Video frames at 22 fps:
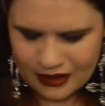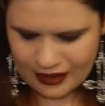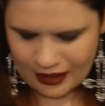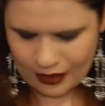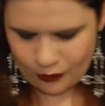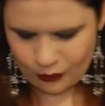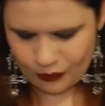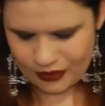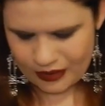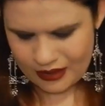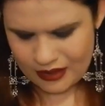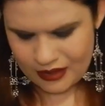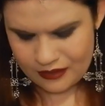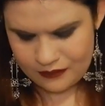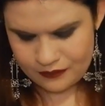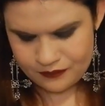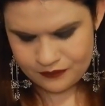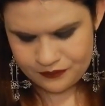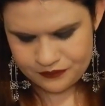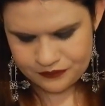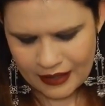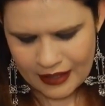that one.
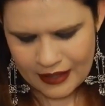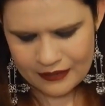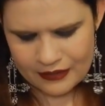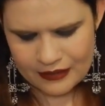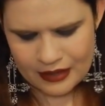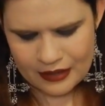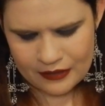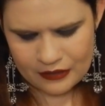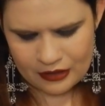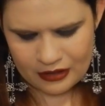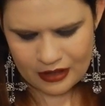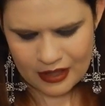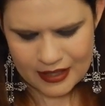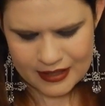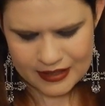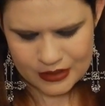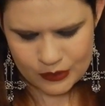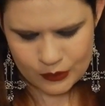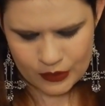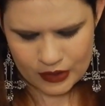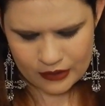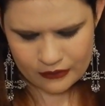Alright, and then the
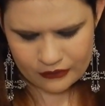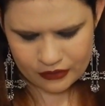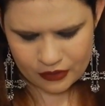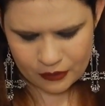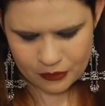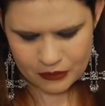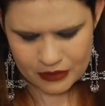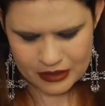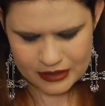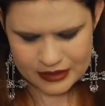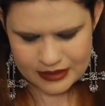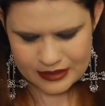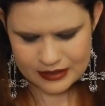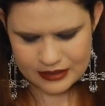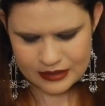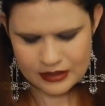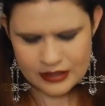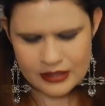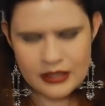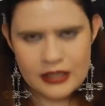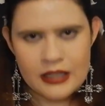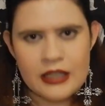last one from this
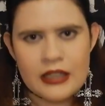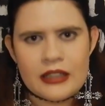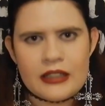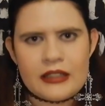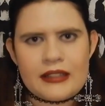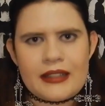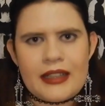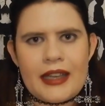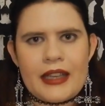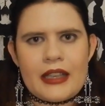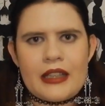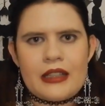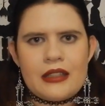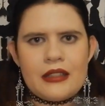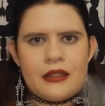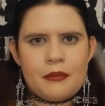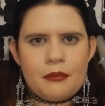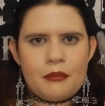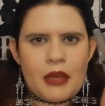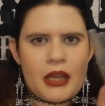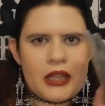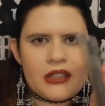like
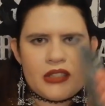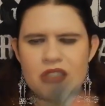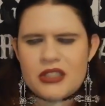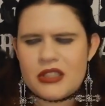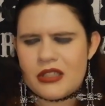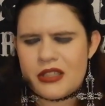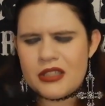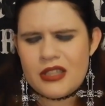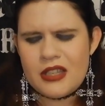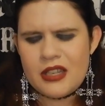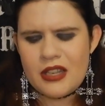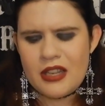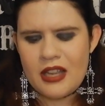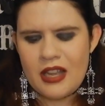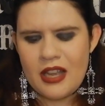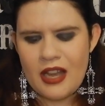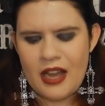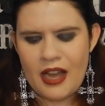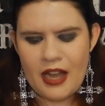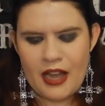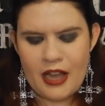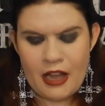bunch
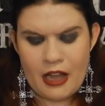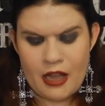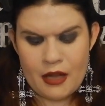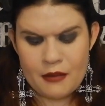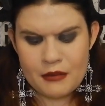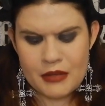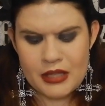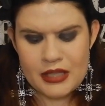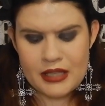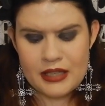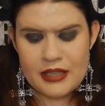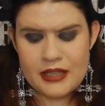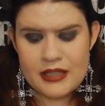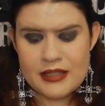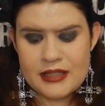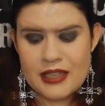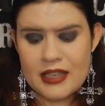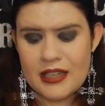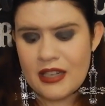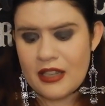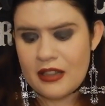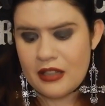um, is
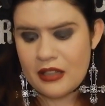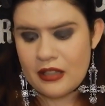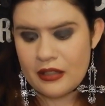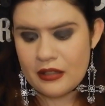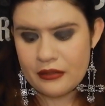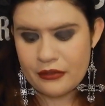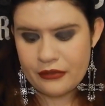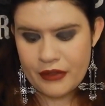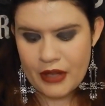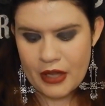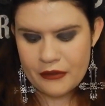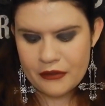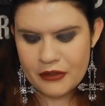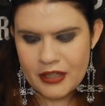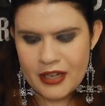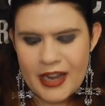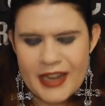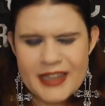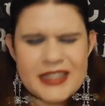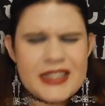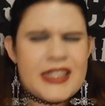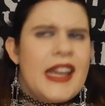another favorite.
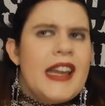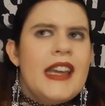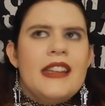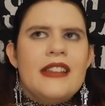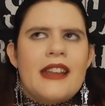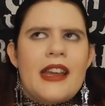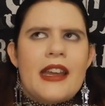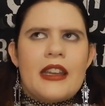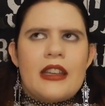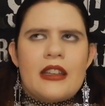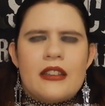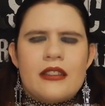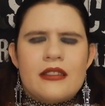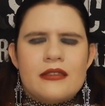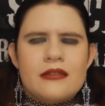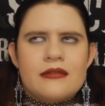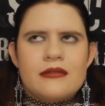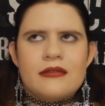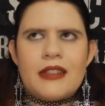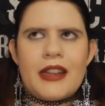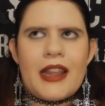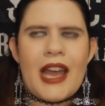I say like
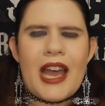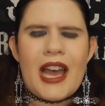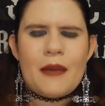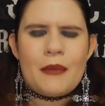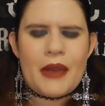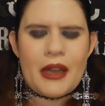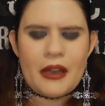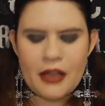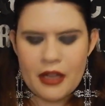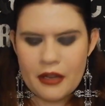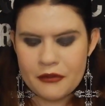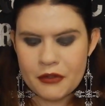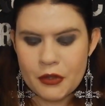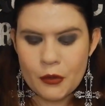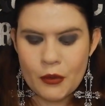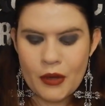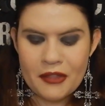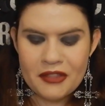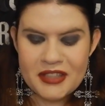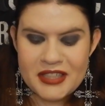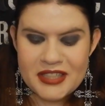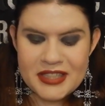that about
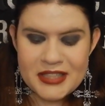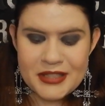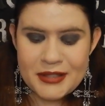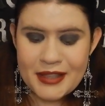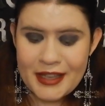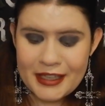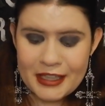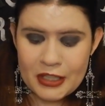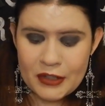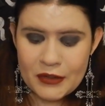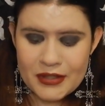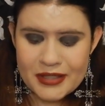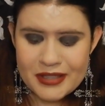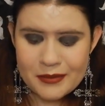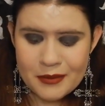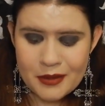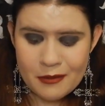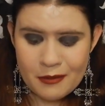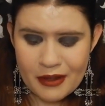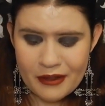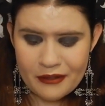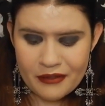everyone. This is like going to
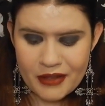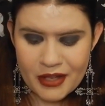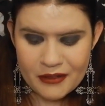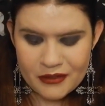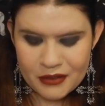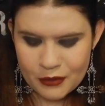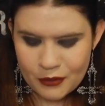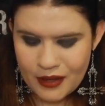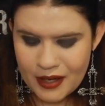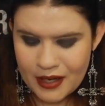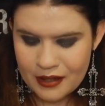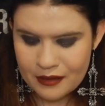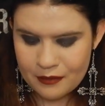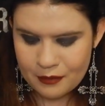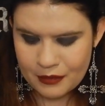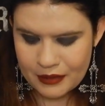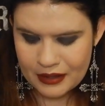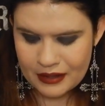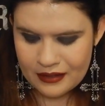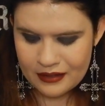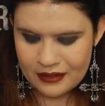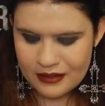be my favorite one,
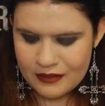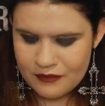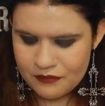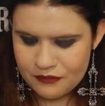but